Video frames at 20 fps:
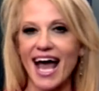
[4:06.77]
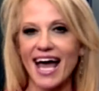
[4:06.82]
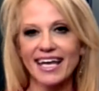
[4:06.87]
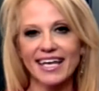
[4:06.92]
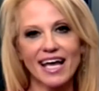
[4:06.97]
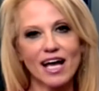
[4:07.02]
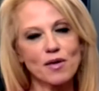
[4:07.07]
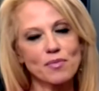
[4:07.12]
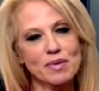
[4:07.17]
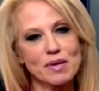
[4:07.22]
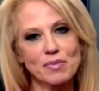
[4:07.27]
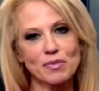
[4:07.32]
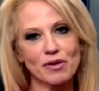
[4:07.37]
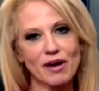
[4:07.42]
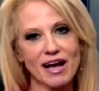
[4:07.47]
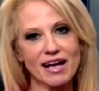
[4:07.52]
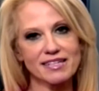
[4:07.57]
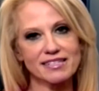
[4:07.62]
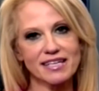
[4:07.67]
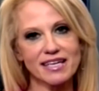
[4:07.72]
And now people
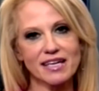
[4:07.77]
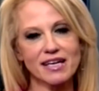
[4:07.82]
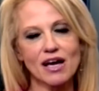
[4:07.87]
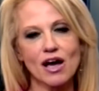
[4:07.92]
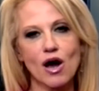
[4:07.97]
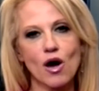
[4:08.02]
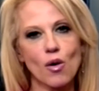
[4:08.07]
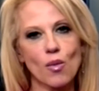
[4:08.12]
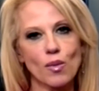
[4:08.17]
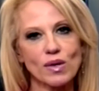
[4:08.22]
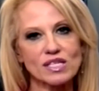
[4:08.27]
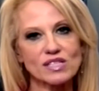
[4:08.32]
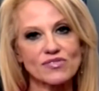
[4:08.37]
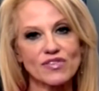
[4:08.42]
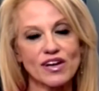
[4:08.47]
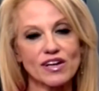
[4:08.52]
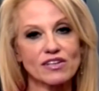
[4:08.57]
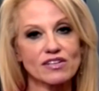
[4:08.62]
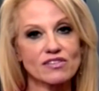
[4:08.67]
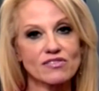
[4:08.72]
are asking what's
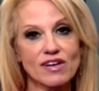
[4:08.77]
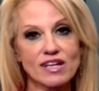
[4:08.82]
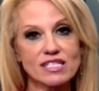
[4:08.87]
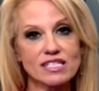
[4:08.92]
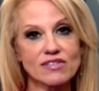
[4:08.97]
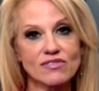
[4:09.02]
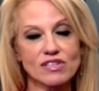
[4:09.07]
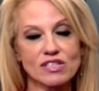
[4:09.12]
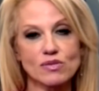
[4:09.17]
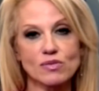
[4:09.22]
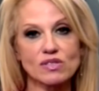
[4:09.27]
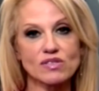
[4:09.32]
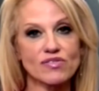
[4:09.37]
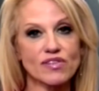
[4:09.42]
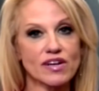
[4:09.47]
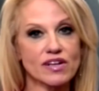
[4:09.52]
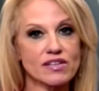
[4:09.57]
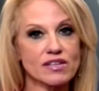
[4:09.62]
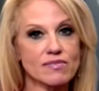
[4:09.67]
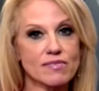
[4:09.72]
fair to the rest of us? What's
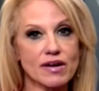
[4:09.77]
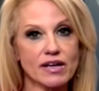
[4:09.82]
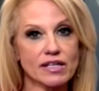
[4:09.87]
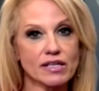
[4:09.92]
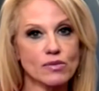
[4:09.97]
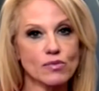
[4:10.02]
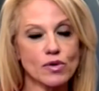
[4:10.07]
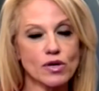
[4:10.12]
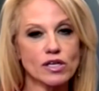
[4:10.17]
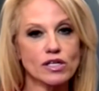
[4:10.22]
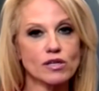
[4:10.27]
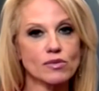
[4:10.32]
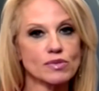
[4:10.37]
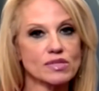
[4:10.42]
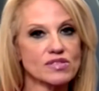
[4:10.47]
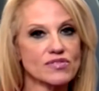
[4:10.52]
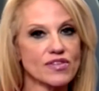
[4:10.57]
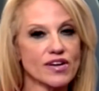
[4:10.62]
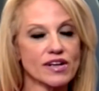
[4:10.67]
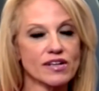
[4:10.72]
fair to the American worker?
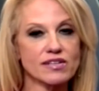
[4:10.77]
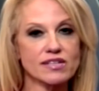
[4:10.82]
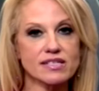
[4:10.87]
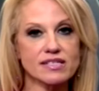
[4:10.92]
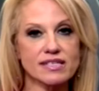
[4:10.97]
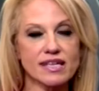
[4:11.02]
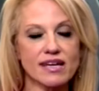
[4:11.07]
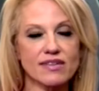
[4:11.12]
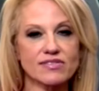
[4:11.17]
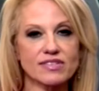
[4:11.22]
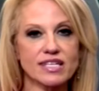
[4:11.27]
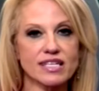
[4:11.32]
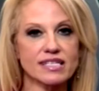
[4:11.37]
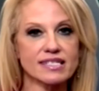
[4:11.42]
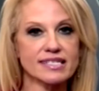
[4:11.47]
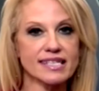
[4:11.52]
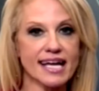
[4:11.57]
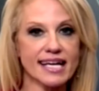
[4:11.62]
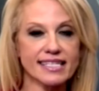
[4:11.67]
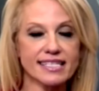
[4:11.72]
What's fair to the safety
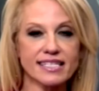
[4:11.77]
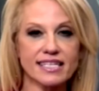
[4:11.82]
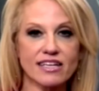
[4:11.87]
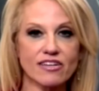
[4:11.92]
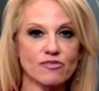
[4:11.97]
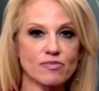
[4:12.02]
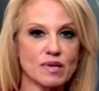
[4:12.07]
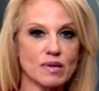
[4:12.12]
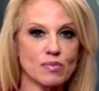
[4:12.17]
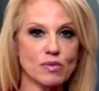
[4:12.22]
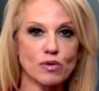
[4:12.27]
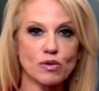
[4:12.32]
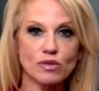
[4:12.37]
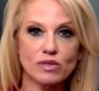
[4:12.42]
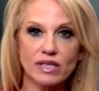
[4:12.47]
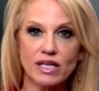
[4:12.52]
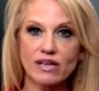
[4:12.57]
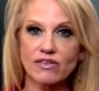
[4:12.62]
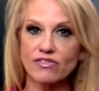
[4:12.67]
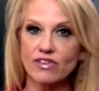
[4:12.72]
and sanctity of people
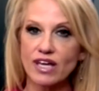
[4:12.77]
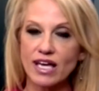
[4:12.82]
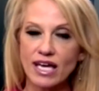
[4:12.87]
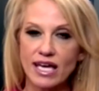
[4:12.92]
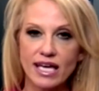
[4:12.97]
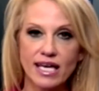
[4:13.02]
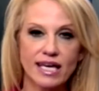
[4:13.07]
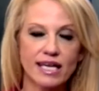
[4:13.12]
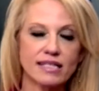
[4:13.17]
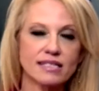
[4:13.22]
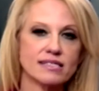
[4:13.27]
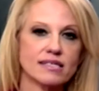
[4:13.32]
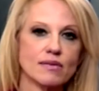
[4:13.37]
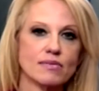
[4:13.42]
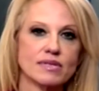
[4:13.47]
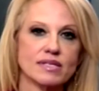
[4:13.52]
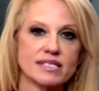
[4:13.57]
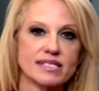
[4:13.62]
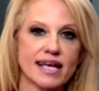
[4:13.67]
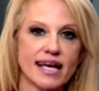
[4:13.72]
who live in
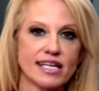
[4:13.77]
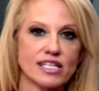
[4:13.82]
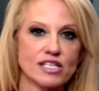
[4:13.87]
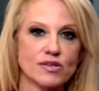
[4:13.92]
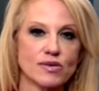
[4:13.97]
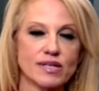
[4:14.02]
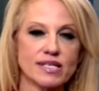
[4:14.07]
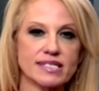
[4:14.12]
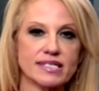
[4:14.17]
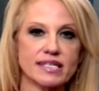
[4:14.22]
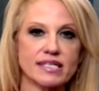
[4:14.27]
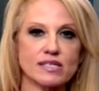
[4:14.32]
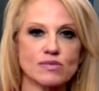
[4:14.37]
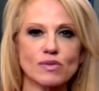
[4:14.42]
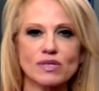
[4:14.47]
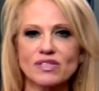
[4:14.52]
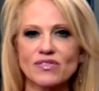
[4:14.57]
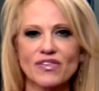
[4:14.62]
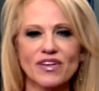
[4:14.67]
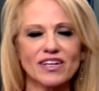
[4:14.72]
some of these sanctuary cities?
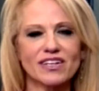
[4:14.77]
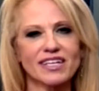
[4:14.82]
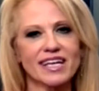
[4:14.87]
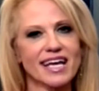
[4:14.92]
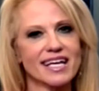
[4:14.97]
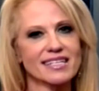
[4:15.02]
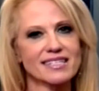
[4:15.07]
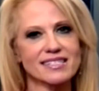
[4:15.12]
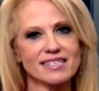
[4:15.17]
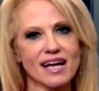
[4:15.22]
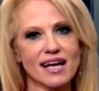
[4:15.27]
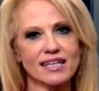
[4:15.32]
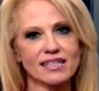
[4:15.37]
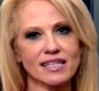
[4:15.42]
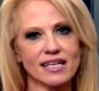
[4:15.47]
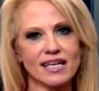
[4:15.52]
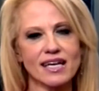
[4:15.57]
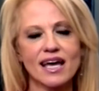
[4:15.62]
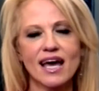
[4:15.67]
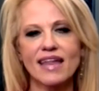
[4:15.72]
What's fair to Kate
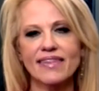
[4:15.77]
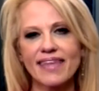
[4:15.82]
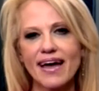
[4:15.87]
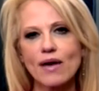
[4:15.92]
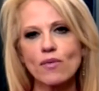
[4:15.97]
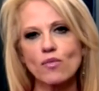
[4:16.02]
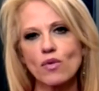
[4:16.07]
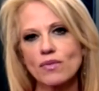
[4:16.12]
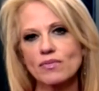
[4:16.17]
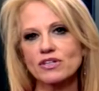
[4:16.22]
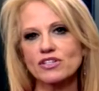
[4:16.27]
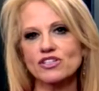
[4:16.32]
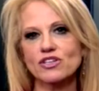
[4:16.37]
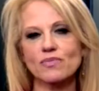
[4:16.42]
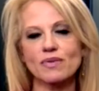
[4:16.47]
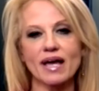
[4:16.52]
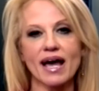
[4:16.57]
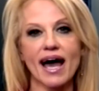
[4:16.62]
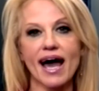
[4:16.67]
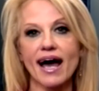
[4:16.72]
Steinle? That woman
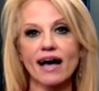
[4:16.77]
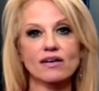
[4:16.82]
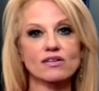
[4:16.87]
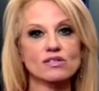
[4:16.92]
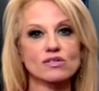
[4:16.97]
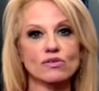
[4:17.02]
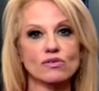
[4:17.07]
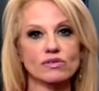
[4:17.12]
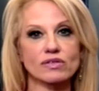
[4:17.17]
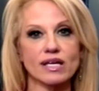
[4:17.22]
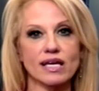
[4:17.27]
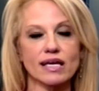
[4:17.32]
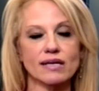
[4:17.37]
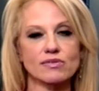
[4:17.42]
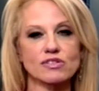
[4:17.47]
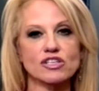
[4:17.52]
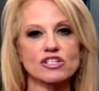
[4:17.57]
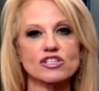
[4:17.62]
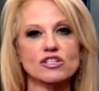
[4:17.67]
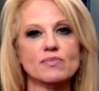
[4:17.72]
should be a household
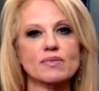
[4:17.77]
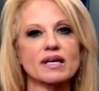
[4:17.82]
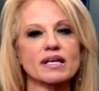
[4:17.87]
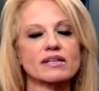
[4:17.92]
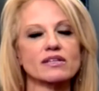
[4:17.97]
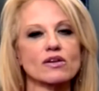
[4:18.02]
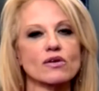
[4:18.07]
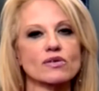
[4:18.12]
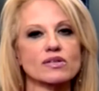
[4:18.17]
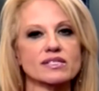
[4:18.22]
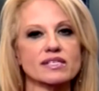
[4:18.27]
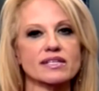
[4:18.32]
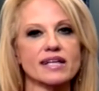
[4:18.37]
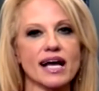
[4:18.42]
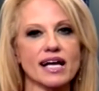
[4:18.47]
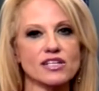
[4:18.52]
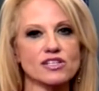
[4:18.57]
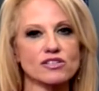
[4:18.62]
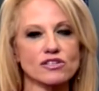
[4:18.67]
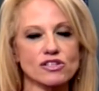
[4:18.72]
name. She should be known as a
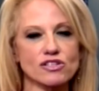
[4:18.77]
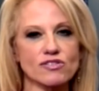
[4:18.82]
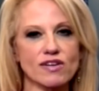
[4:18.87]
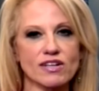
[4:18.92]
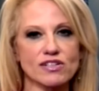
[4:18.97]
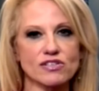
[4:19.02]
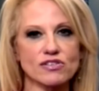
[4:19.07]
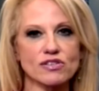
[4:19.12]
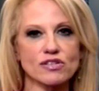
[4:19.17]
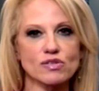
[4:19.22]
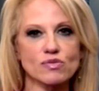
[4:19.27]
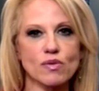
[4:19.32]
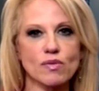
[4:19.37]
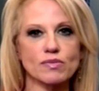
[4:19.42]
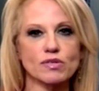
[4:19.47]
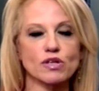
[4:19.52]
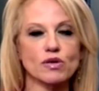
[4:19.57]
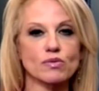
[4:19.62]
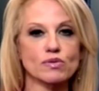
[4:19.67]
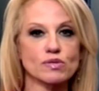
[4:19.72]
national treasure. This
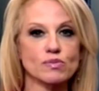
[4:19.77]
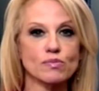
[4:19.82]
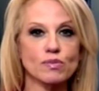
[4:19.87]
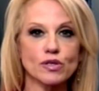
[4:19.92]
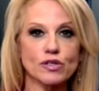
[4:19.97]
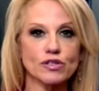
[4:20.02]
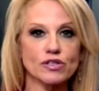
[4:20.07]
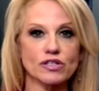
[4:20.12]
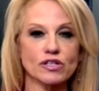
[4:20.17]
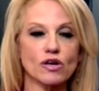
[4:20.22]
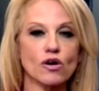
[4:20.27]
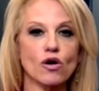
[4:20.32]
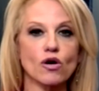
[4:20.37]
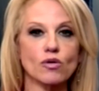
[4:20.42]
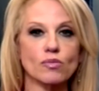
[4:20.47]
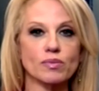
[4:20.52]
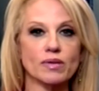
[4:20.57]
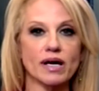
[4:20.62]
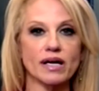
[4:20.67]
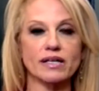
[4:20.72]
woman who was murdered in
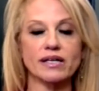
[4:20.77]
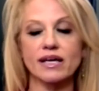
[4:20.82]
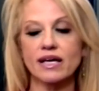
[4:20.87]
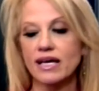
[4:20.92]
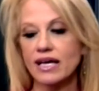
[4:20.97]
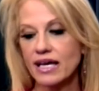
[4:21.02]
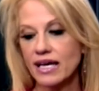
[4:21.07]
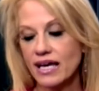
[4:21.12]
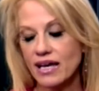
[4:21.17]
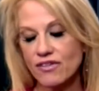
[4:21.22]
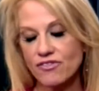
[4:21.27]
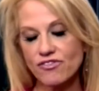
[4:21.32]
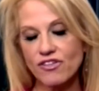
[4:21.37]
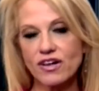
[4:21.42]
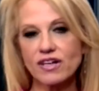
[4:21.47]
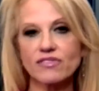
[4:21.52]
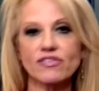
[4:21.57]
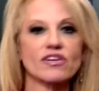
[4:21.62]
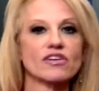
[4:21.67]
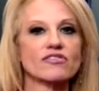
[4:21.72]
cold blood in
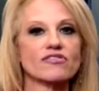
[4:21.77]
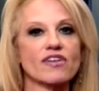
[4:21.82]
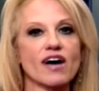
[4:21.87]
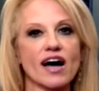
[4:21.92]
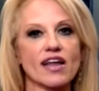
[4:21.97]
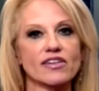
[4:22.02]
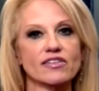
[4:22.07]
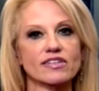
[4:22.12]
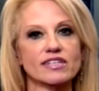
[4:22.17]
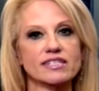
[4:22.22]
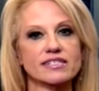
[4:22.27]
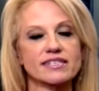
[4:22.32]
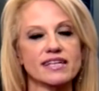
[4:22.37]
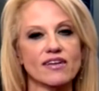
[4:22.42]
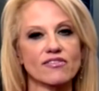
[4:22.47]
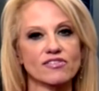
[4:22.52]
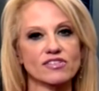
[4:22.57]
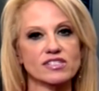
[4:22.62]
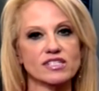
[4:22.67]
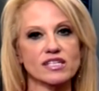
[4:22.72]
front of her father in
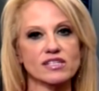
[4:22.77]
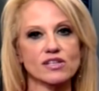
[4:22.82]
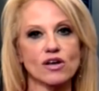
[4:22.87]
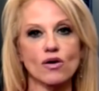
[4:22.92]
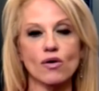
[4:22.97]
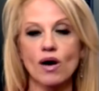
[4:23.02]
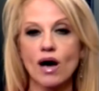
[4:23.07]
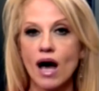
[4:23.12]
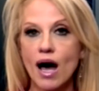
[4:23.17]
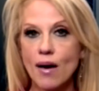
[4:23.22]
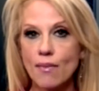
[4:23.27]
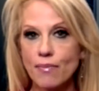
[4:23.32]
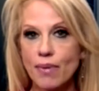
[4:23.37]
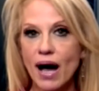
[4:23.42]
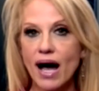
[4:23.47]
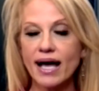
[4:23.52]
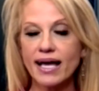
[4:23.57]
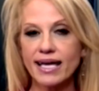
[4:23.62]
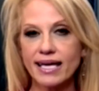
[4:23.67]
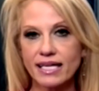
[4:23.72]
San Francisco
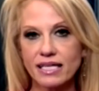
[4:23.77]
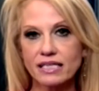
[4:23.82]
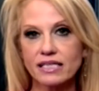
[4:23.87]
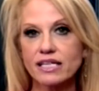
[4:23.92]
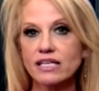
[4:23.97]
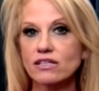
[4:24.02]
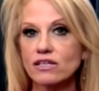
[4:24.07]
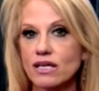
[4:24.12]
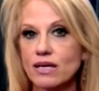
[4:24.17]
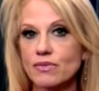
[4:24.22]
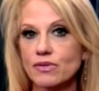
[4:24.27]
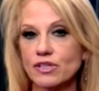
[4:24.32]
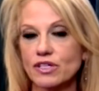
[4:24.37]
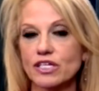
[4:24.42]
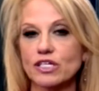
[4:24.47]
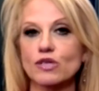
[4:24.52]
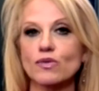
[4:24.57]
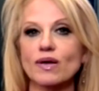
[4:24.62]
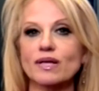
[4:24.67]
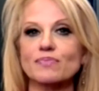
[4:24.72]
by an illegal
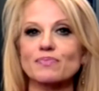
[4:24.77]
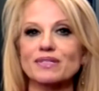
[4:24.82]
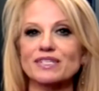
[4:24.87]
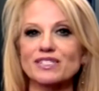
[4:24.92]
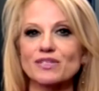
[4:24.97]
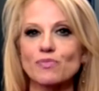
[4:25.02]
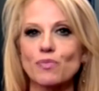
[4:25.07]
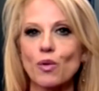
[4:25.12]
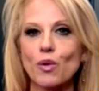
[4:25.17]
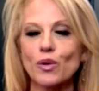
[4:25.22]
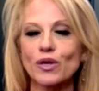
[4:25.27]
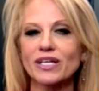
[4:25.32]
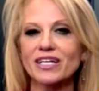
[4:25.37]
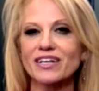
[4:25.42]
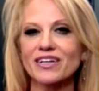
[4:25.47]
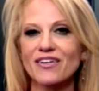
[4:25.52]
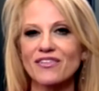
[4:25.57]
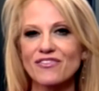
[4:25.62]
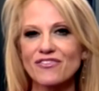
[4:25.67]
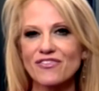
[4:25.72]
immigrant who had been
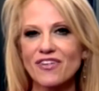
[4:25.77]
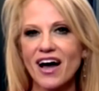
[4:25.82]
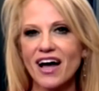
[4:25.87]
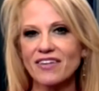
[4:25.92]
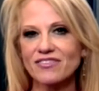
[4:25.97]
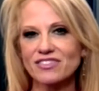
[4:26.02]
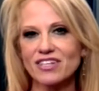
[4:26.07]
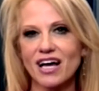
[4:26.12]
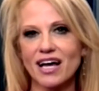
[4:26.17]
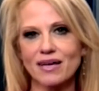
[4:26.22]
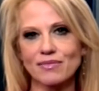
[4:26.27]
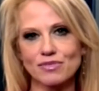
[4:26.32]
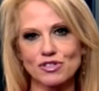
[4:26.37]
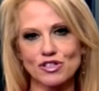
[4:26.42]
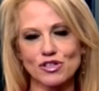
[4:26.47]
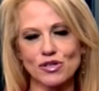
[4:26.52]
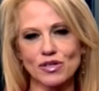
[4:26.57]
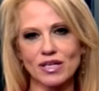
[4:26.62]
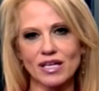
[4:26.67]
deported five times. Judy.